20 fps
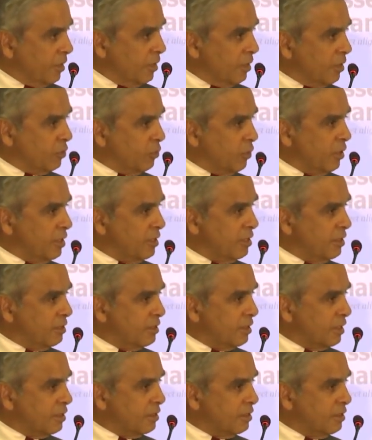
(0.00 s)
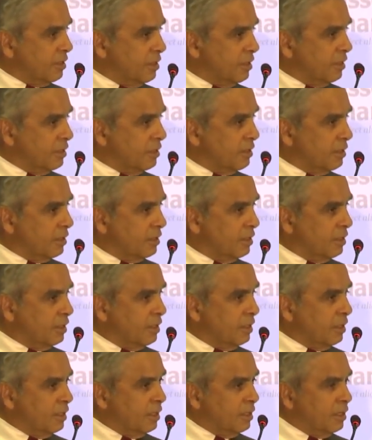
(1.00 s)
in 2016,
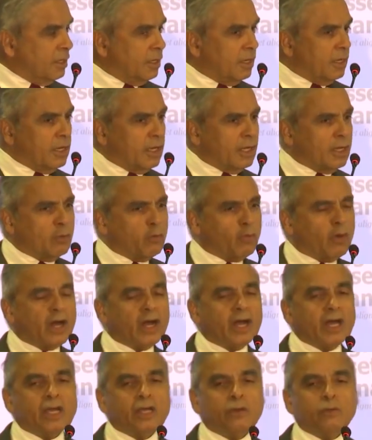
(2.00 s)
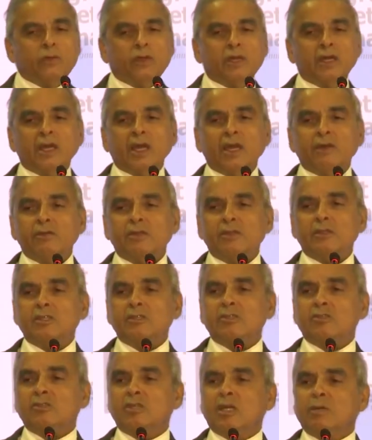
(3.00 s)
and why we are having
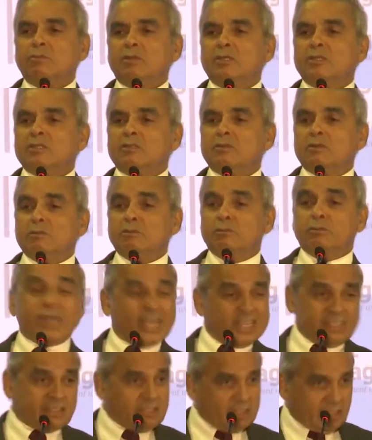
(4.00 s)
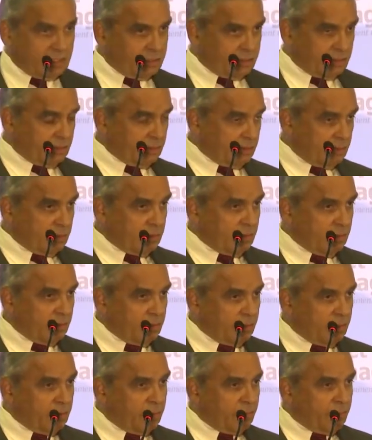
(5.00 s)
these troubles with Brexit,
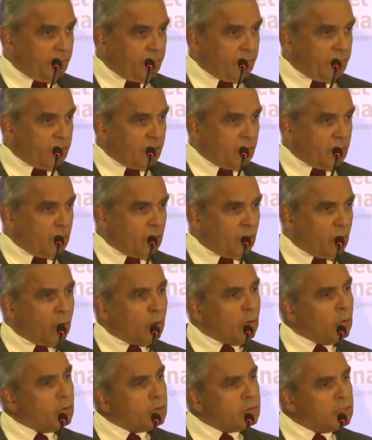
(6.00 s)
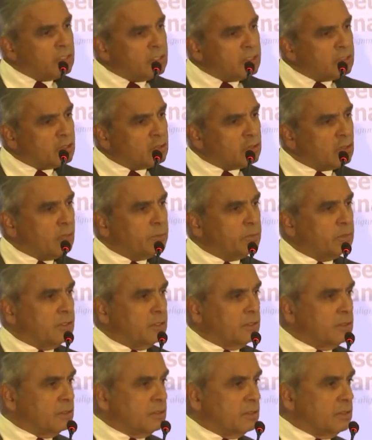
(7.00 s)
all these
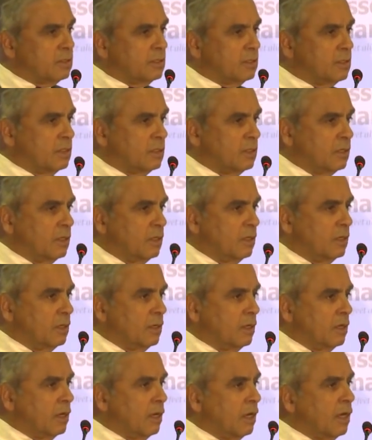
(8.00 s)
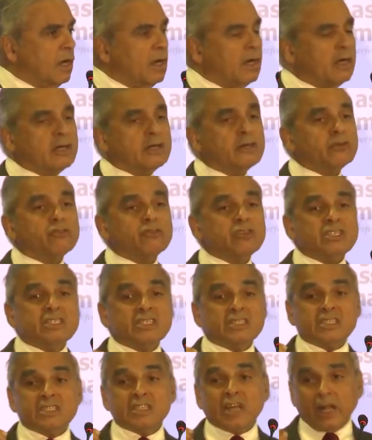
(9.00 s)
troubles are a
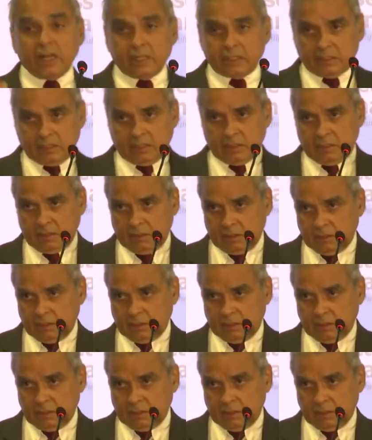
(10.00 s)
result